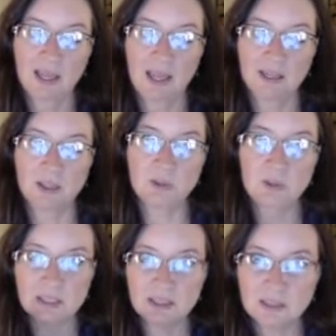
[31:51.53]
and you
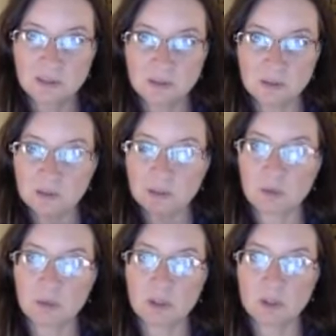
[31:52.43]
continued learning
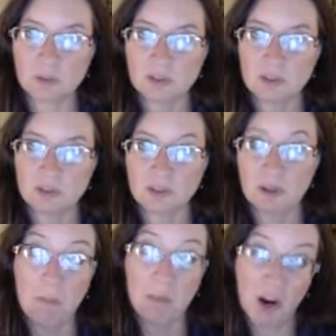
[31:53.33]
what you're supposed to
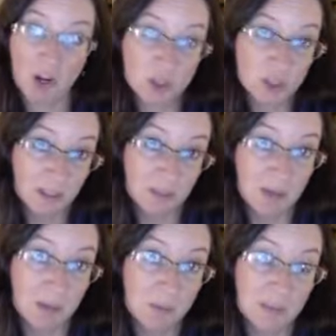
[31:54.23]
learn, partially
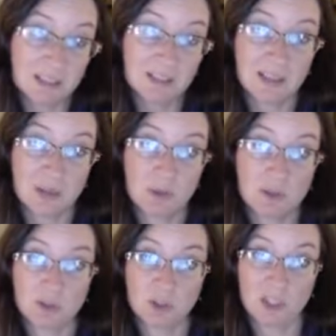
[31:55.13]
maybe because that
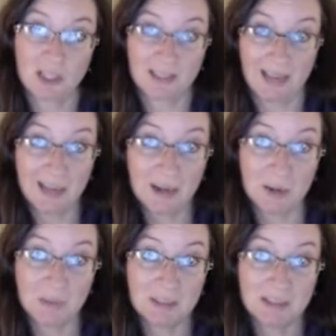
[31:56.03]
person checked
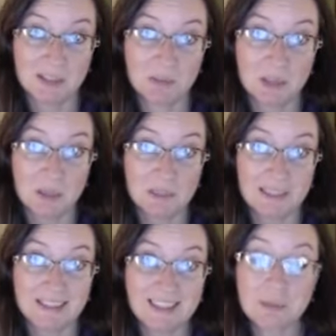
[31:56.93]
out, because sometimes
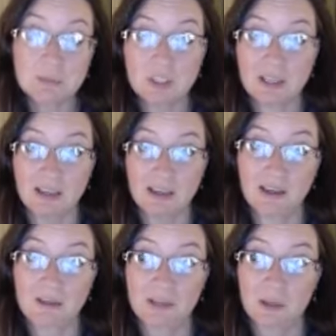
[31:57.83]
it's them checking
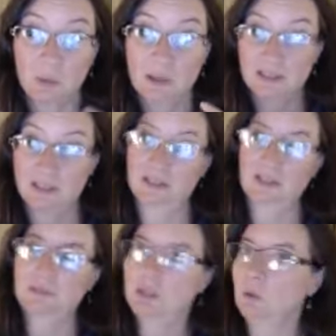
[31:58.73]
out that wakes us
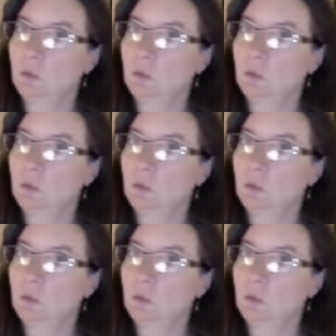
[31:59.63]
up to go,